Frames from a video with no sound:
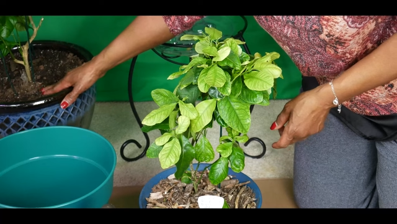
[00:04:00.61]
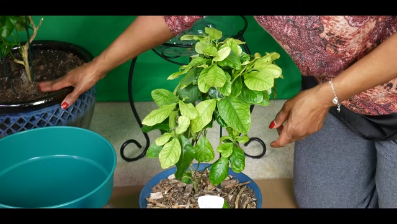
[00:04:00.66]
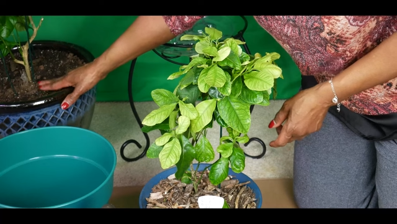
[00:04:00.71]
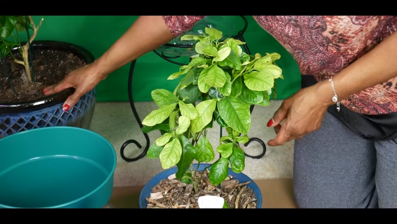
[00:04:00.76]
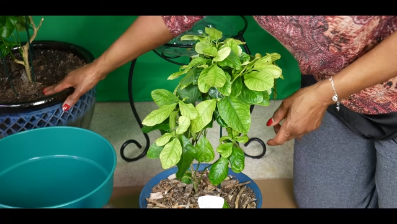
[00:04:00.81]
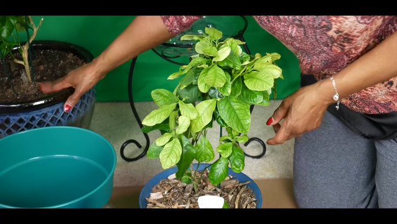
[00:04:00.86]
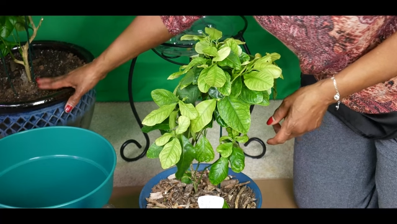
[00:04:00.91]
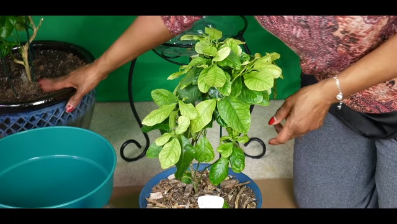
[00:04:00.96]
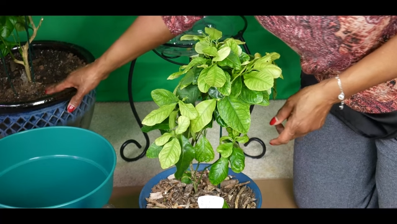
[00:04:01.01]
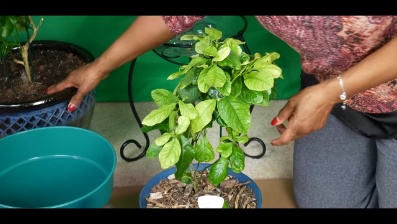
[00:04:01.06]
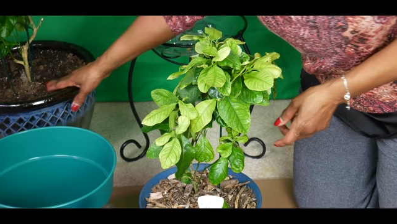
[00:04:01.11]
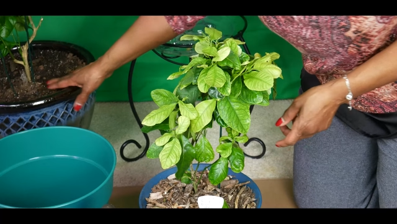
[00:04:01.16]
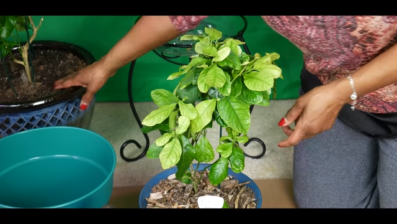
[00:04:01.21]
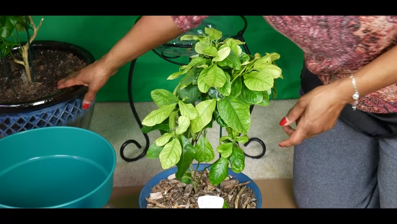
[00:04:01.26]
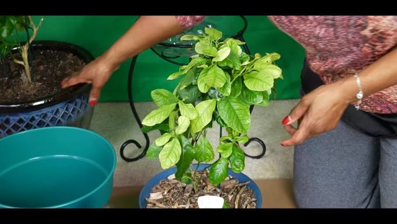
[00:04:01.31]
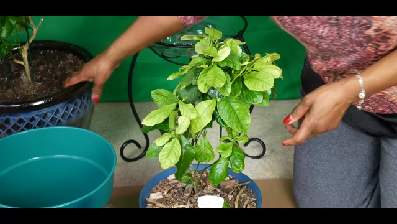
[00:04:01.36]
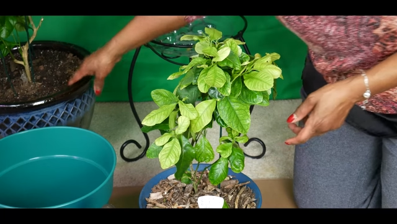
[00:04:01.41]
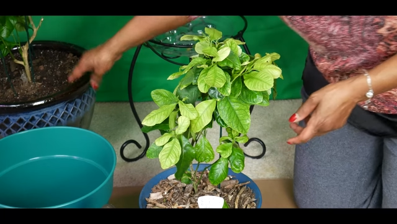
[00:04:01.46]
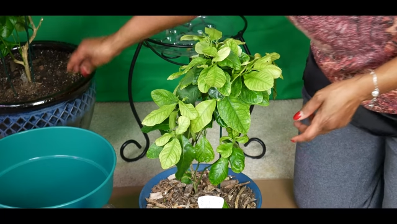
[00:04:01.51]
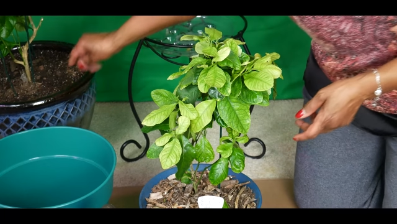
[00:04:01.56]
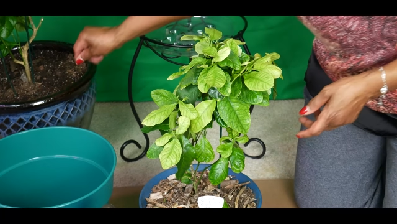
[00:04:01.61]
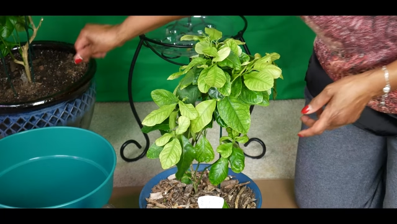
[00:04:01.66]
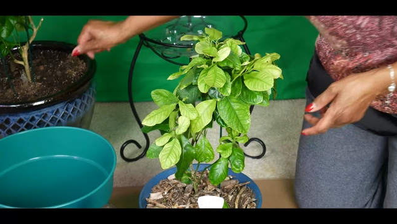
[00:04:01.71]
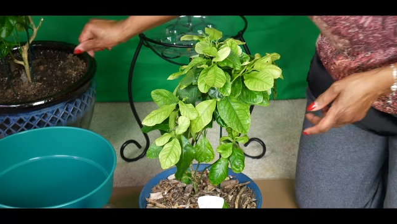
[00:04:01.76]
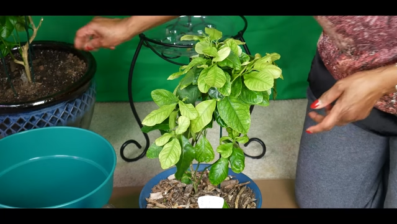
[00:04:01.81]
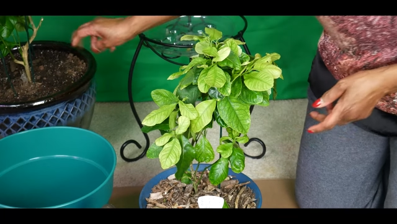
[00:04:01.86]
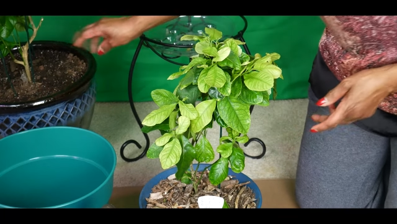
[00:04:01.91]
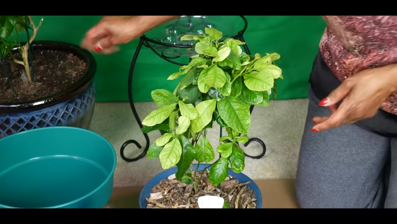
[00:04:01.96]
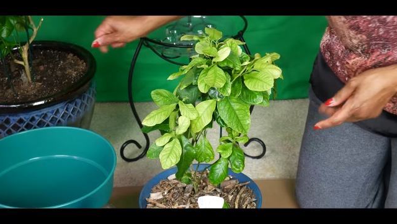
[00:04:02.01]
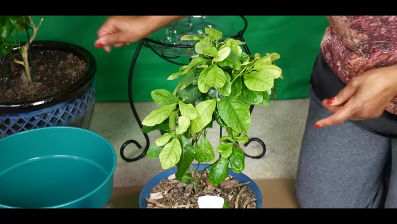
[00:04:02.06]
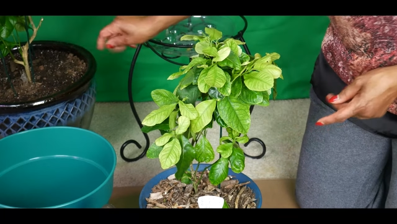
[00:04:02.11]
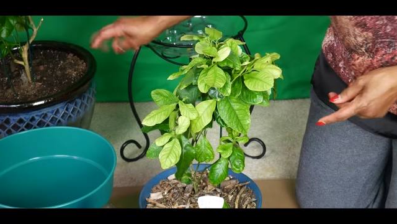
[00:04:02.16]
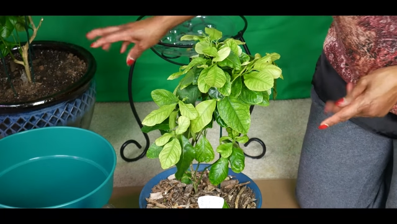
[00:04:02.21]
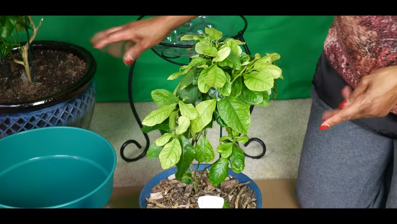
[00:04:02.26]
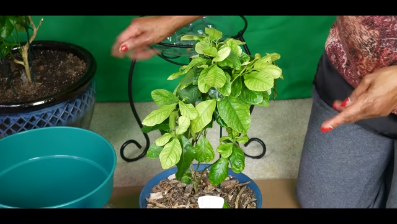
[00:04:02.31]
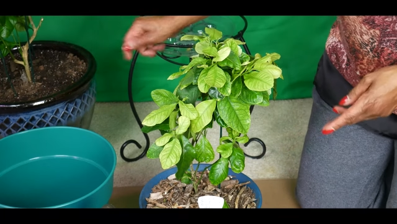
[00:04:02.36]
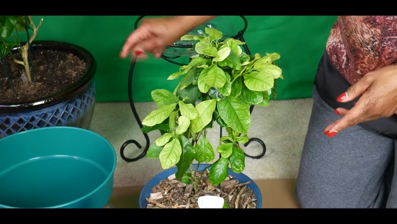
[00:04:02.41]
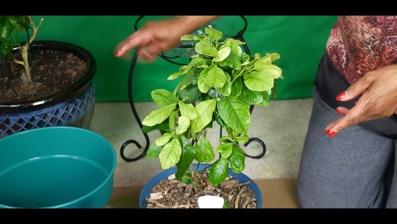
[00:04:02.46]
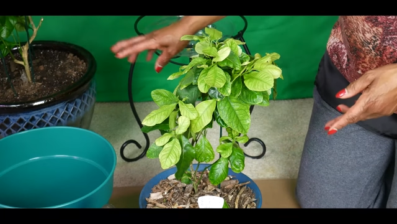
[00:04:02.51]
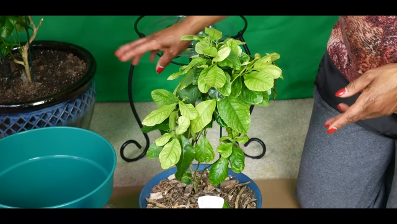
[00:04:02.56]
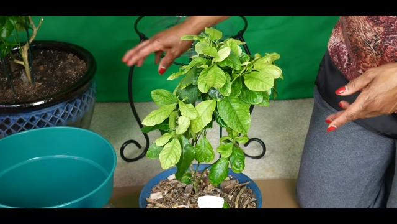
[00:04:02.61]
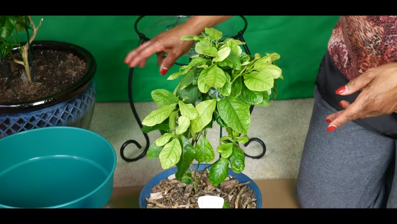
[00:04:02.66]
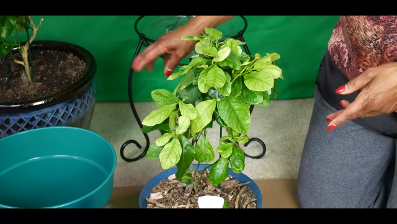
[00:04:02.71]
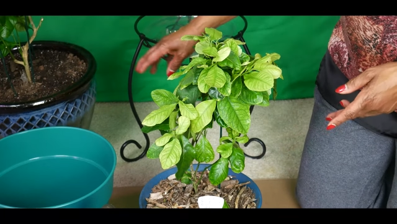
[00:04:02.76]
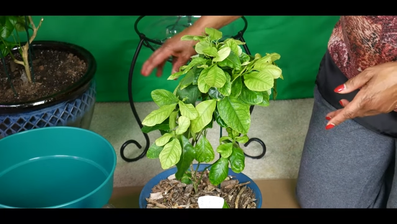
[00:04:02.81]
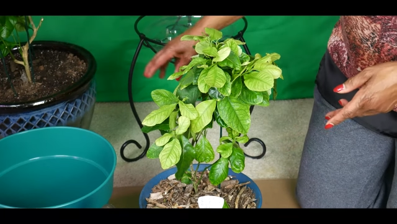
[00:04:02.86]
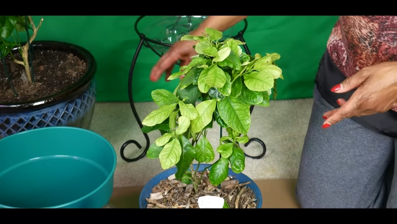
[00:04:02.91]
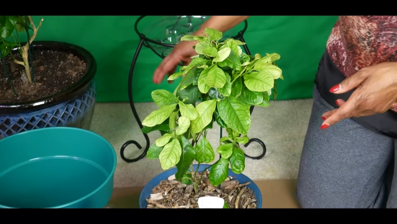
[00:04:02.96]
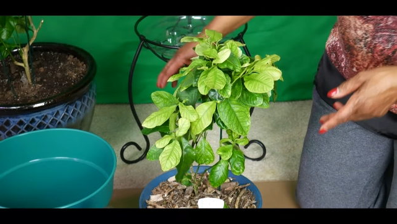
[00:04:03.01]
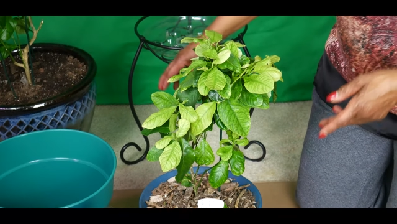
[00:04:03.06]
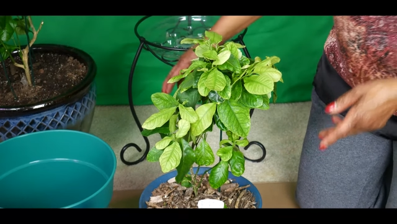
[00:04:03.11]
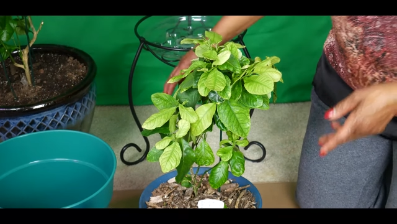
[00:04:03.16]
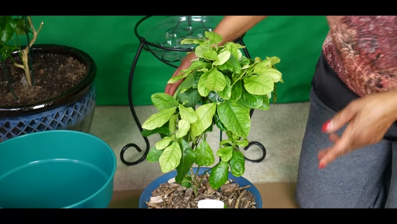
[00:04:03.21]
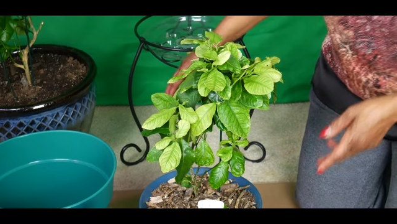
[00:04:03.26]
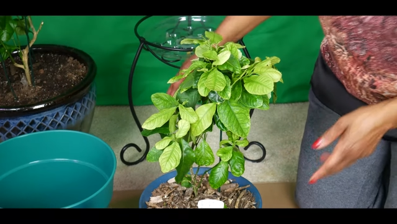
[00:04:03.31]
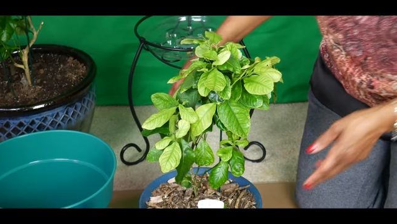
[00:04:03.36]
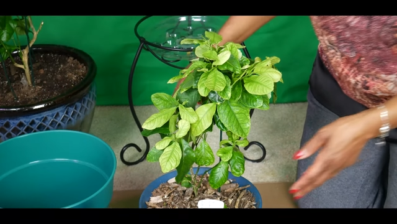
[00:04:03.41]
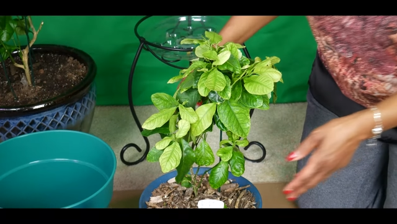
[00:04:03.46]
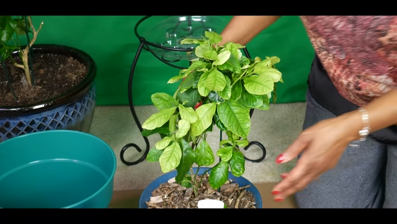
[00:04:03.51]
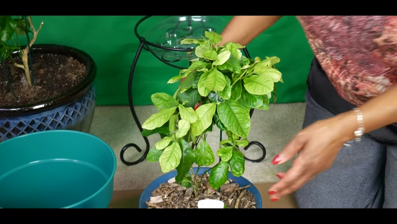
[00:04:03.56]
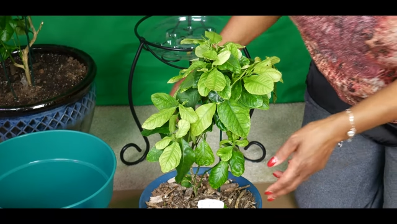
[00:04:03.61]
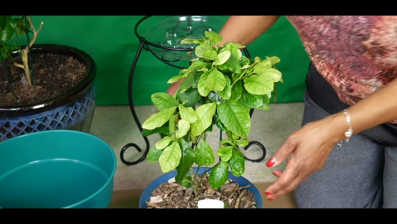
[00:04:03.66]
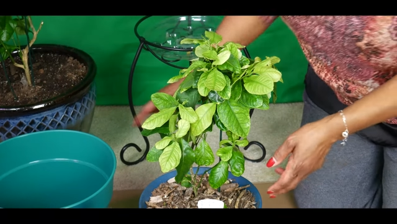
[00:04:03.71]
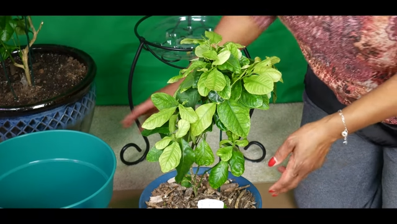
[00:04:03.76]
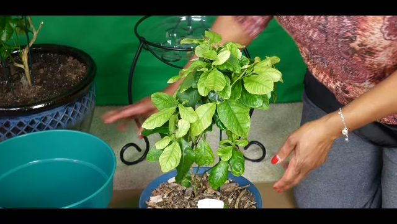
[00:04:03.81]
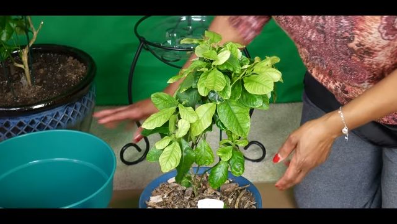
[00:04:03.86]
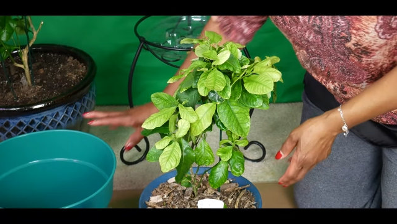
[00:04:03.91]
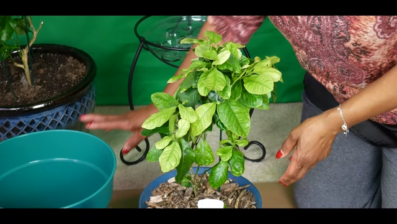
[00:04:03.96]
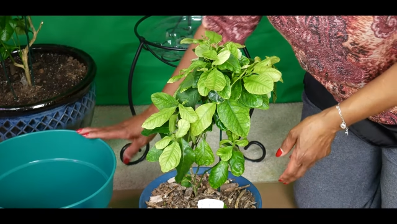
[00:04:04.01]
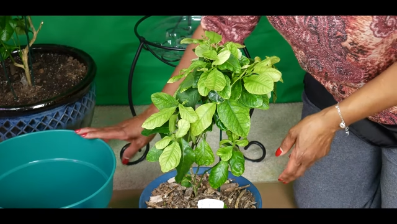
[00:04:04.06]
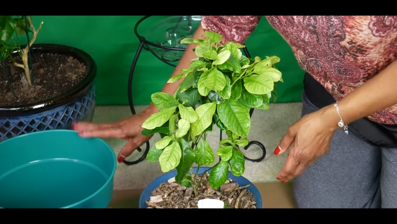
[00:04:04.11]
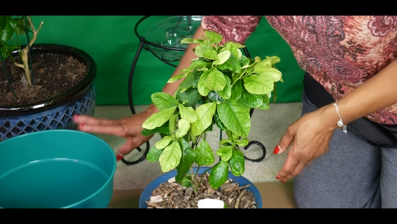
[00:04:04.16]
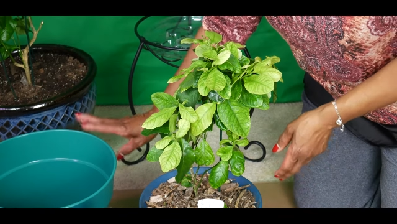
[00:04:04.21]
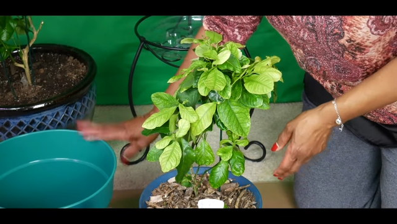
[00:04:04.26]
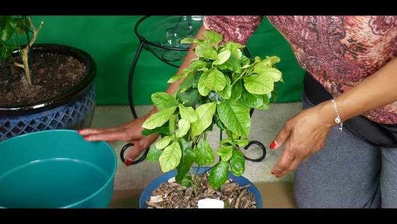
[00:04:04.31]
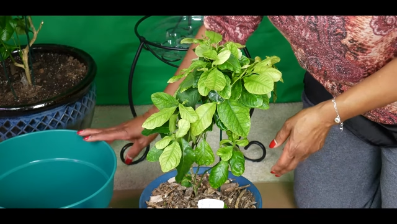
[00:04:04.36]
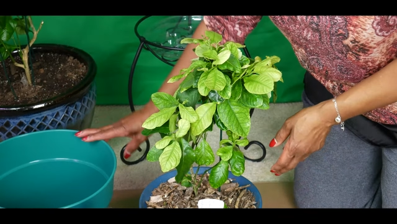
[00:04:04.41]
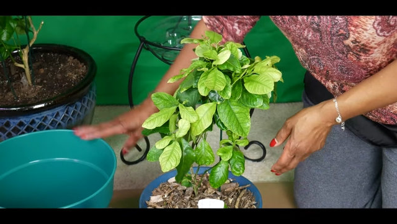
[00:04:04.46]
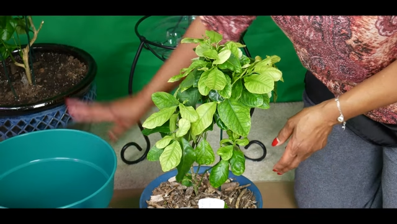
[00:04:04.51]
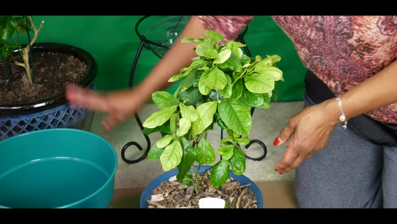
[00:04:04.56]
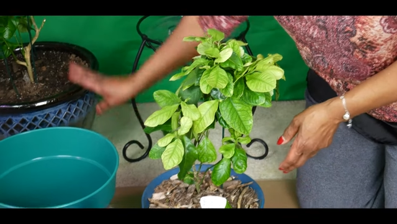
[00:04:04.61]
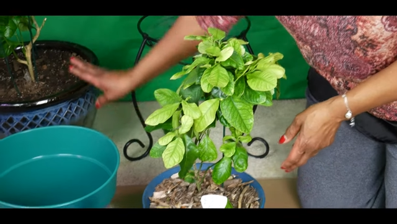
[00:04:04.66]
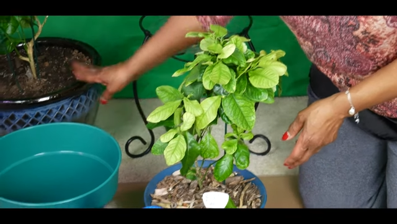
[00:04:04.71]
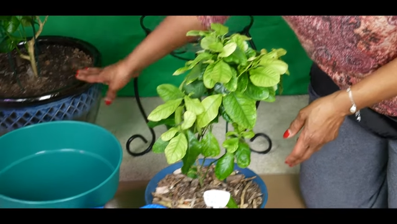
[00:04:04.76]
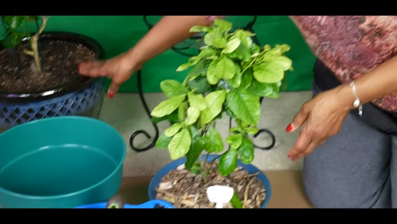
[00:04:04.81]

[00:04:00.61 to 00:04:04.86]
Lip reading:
No face is visible, so there are no lips to read.